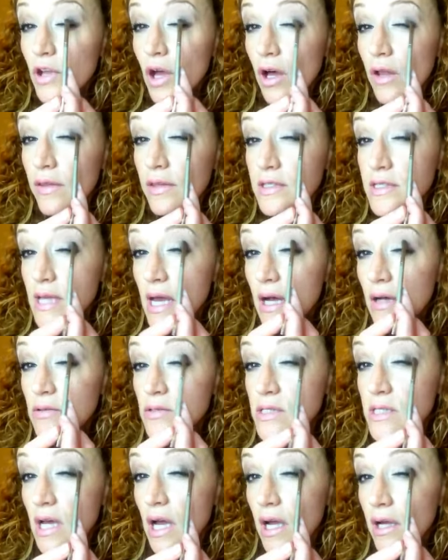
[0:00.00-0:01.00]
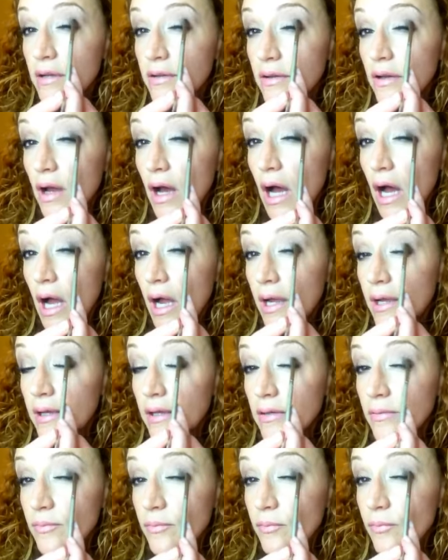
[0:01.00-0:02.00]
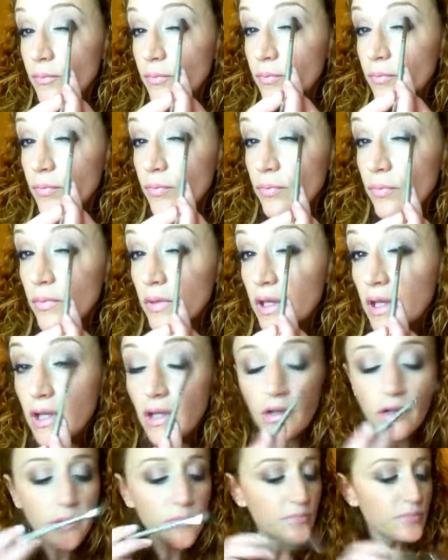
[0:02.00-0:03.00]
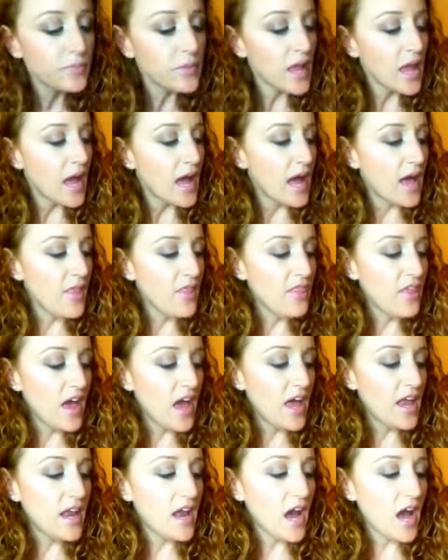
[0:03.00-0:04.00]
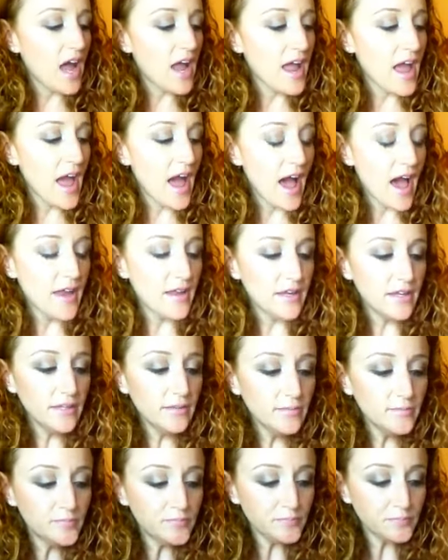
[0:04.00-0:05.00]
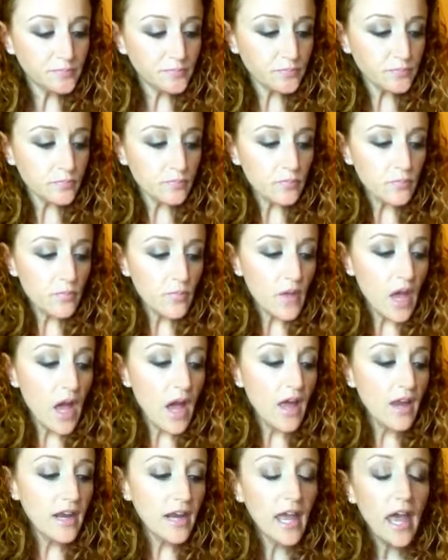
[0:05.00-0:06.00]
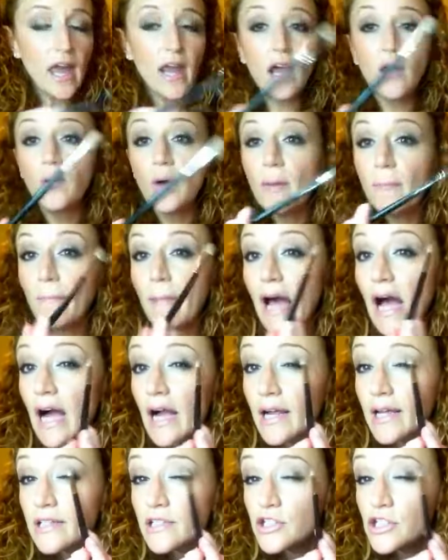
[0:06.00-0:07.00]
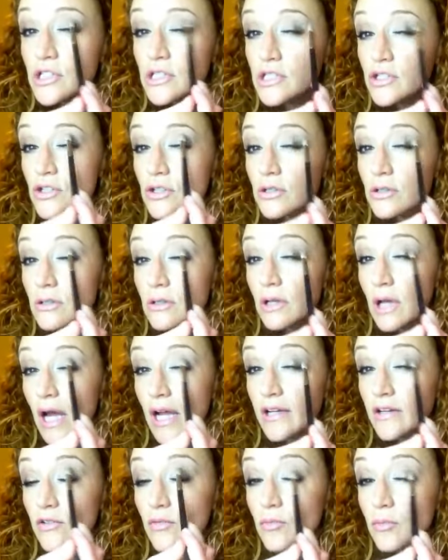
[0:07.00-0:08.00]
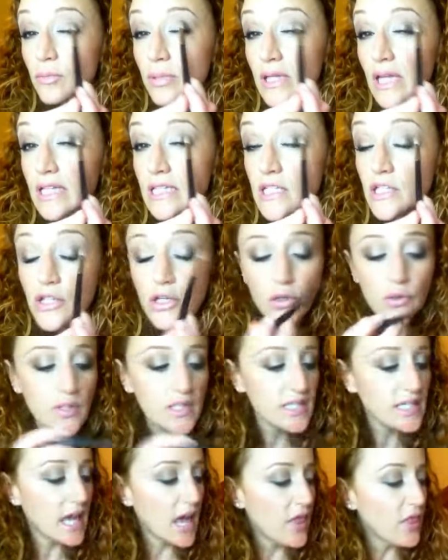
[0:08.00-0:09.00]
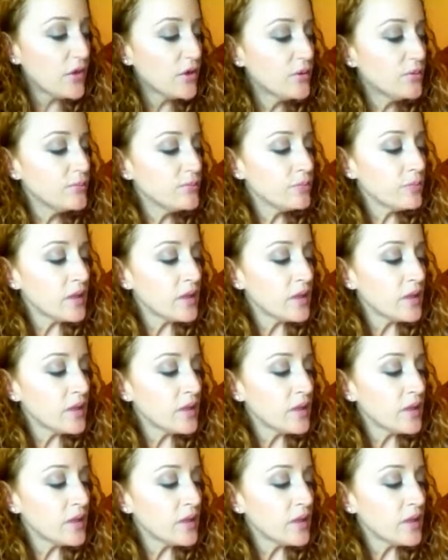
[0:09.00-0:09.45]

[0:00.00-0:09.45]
on this outside eye here, and then I added, and again I went back and just kind of blended those together.